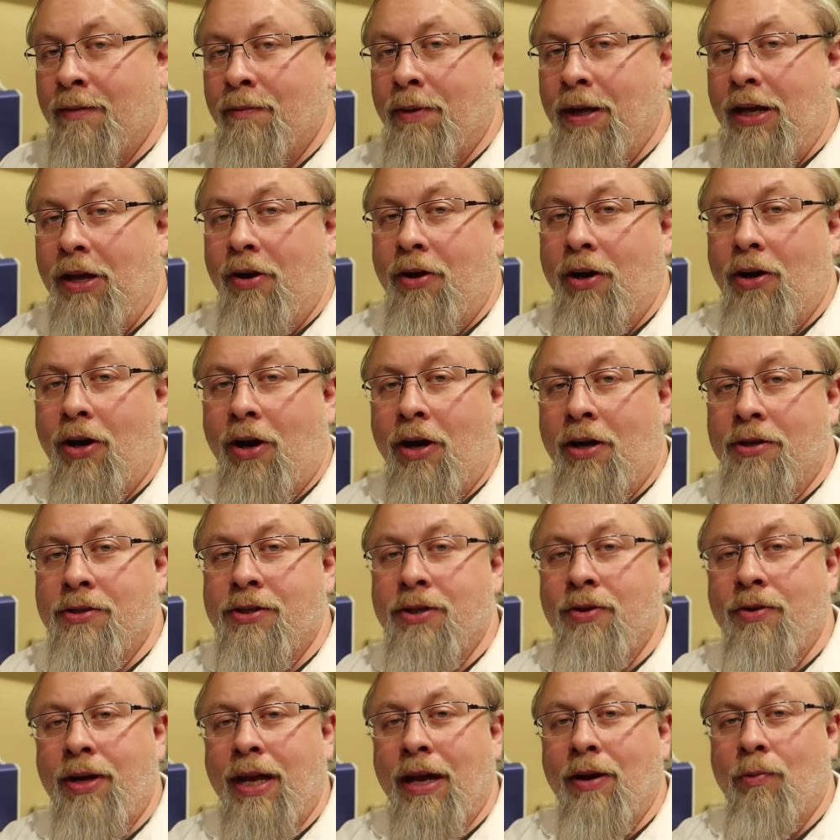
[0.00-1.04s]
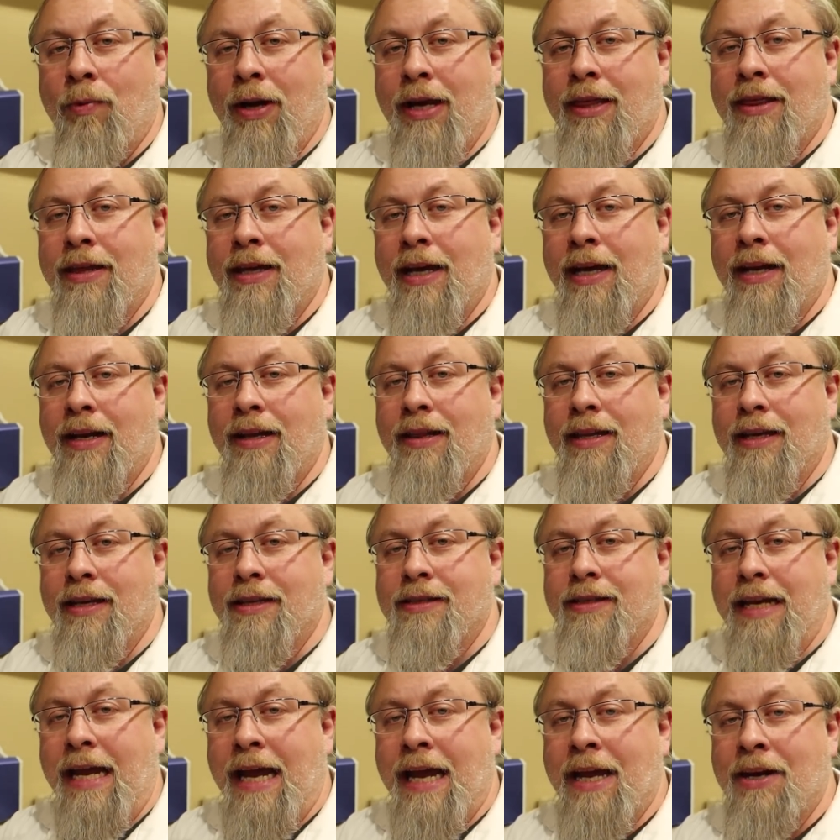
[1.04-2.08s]
But you can also get with it
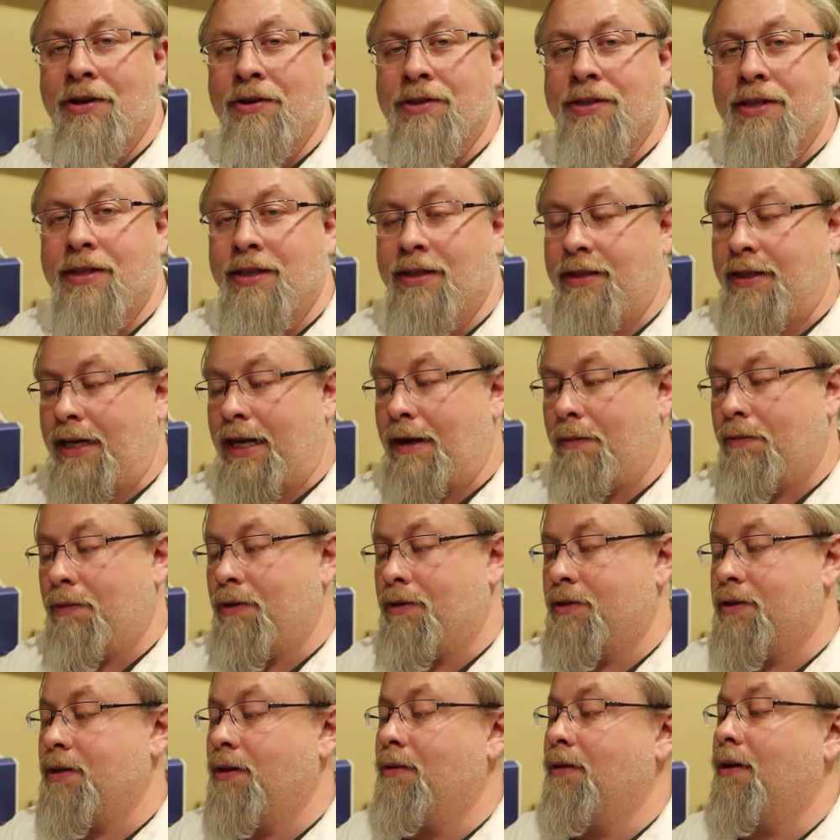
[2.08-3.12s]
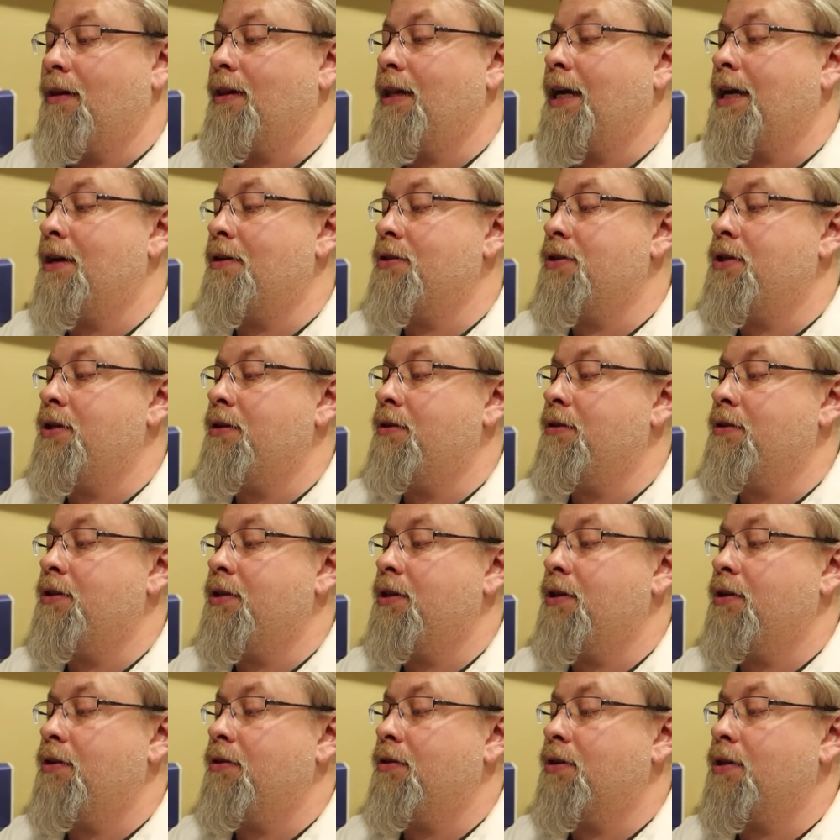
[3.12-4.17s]
this Anderson adapter. So it allows you
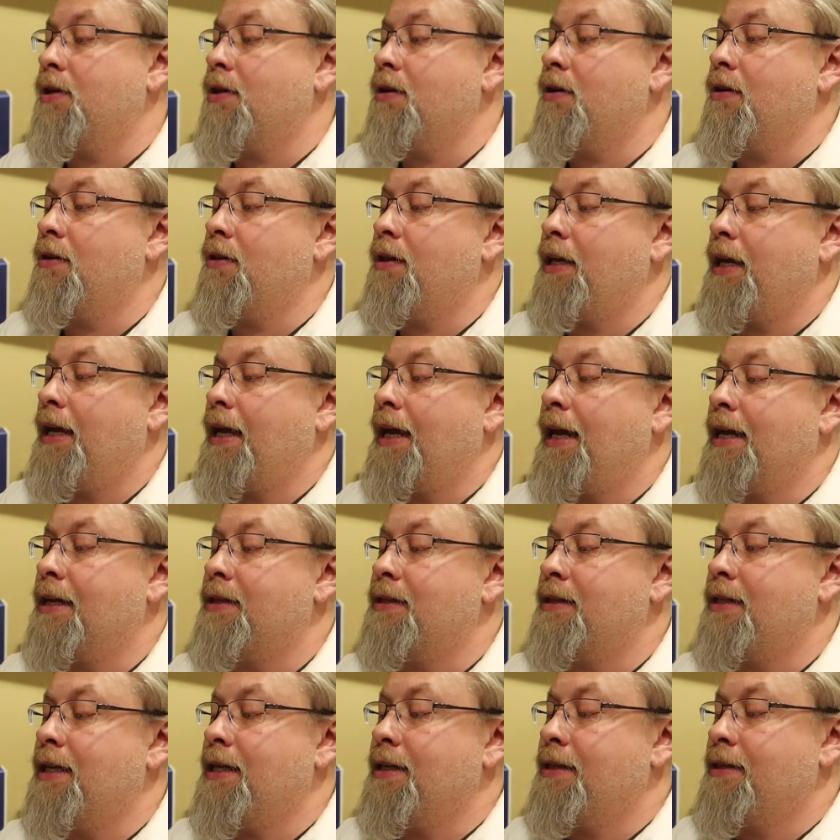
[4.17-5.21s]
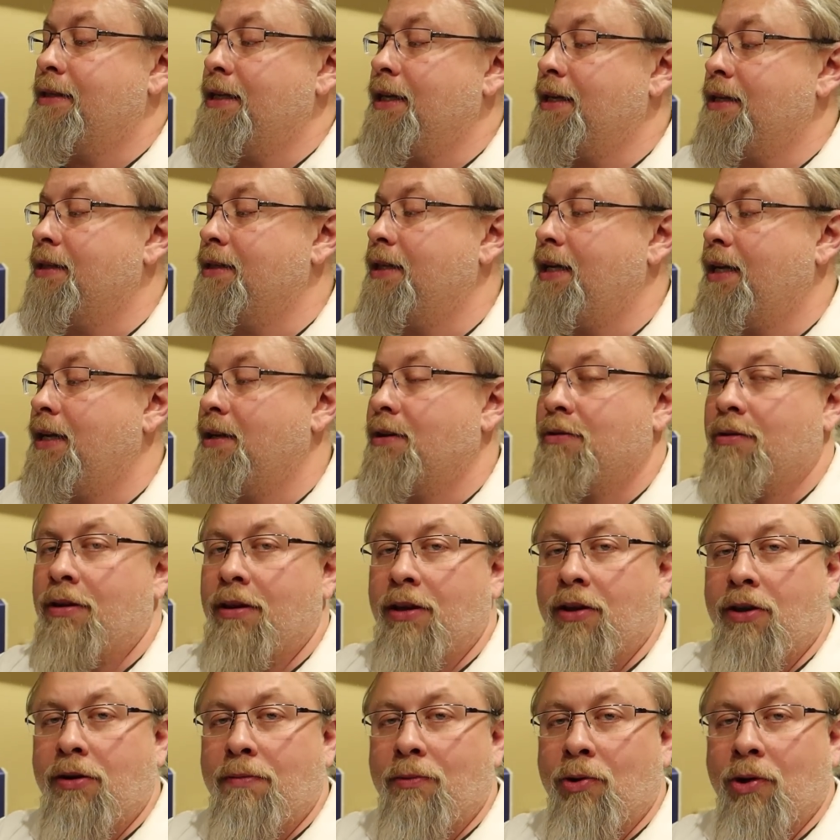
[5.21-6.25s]
to turn the X T sixty into a
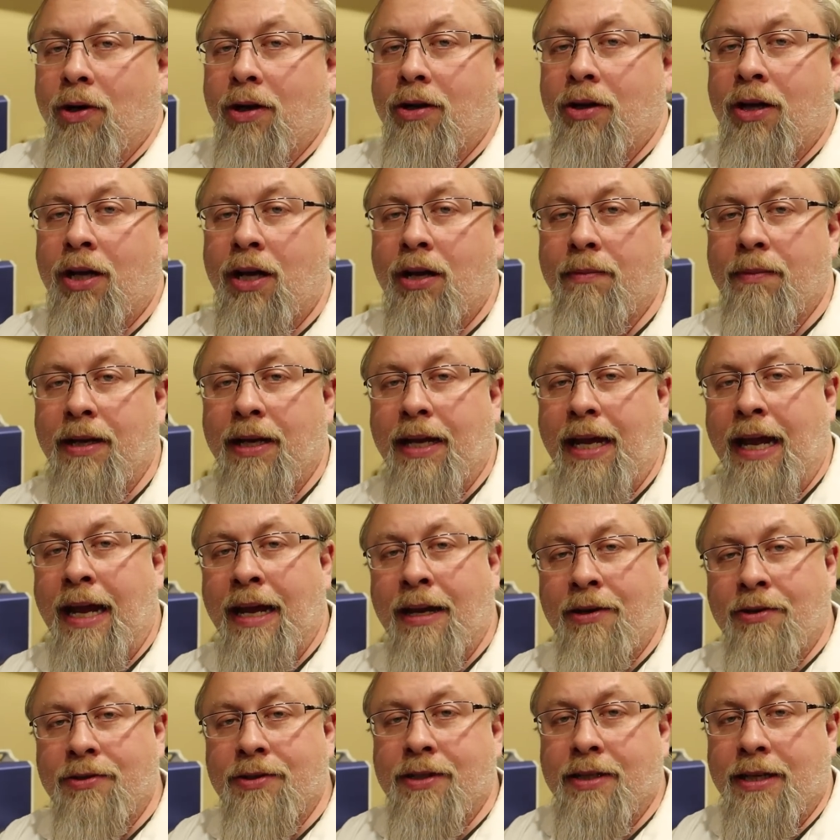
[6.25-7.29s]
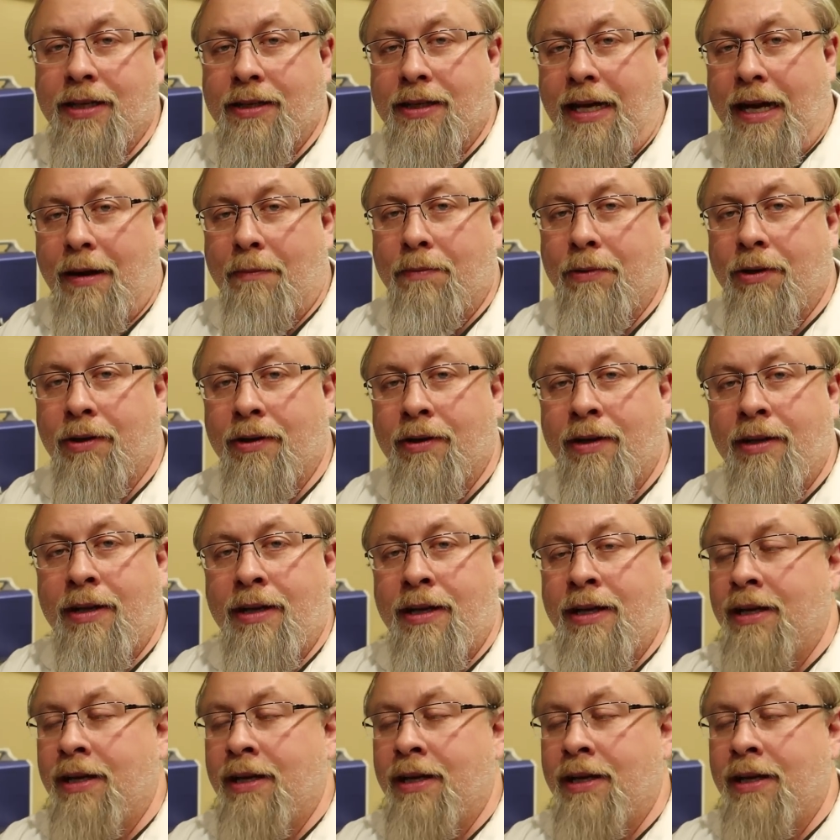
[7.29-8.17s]
little more common Anderson adapter.